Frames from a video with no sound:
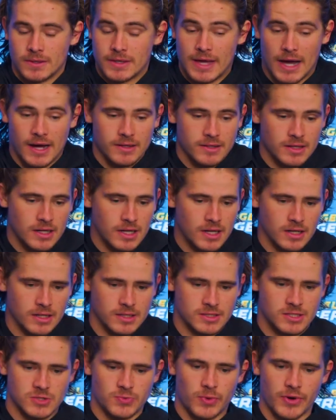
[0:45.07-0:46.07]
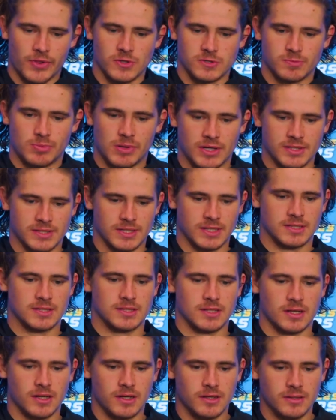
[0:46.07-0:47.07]
Yeah, uh, it's just one of those plays
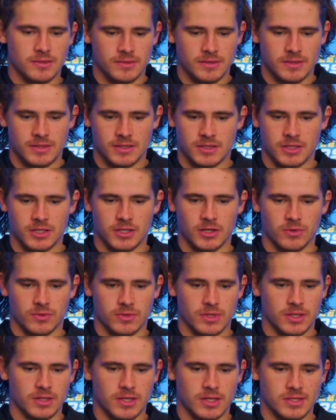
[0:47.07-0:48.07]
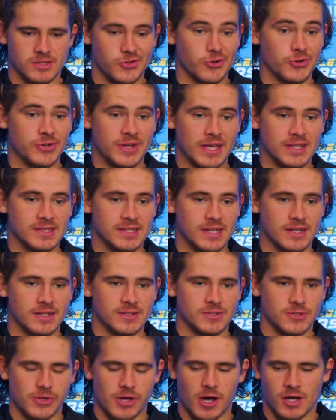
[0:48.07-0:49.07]
that uh, you know, it, it's third and 18,
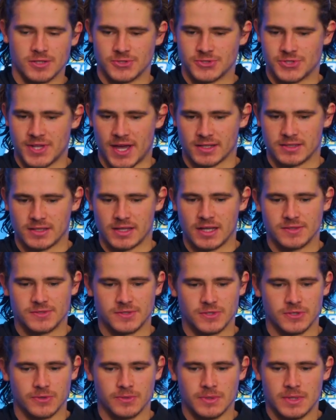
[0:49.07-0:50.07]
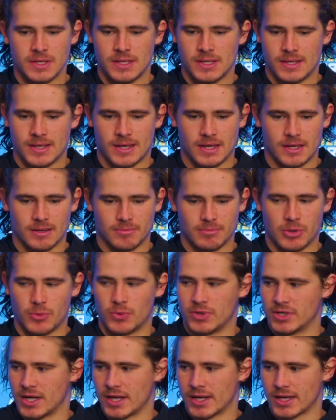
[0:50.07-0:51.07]
and so the odds are stacked against you. Uh, but
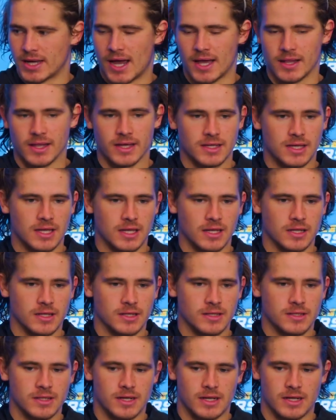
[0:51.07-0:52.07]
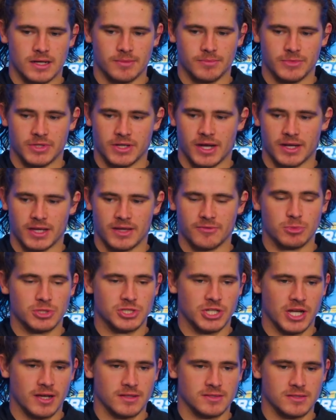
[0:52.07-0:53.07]
when you get a guy like Keenan, um, you got to give him a
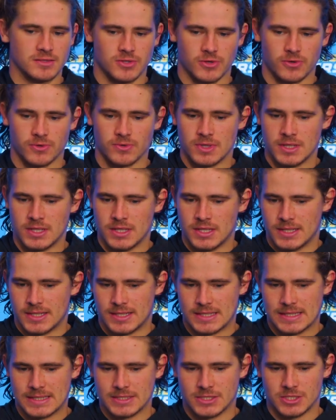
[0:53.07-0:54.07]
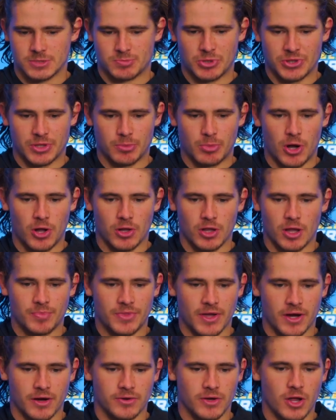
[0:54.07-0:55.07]
chance. And so uh, just put the ball
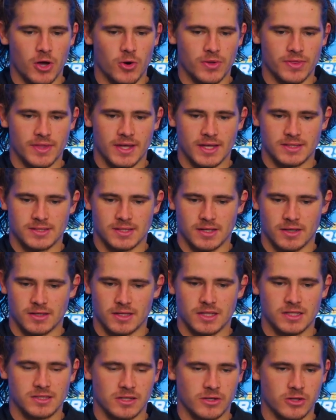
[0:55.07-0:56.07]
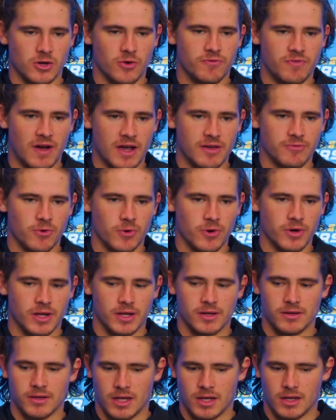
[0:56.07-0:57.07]
up there knowing that uh, he's going to go fight for it,
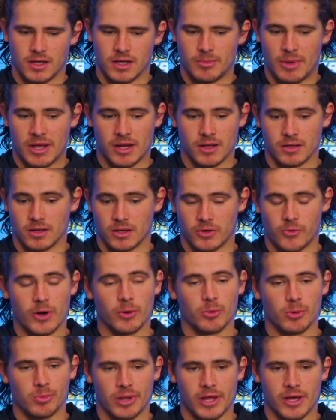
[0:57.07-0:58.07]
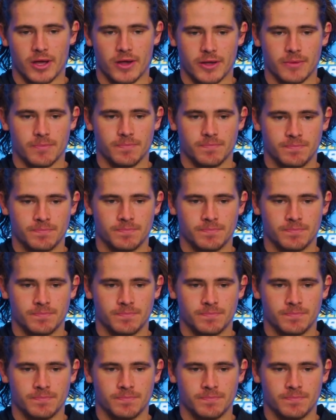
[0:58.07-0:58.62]
and, and, he made an incredible play on it.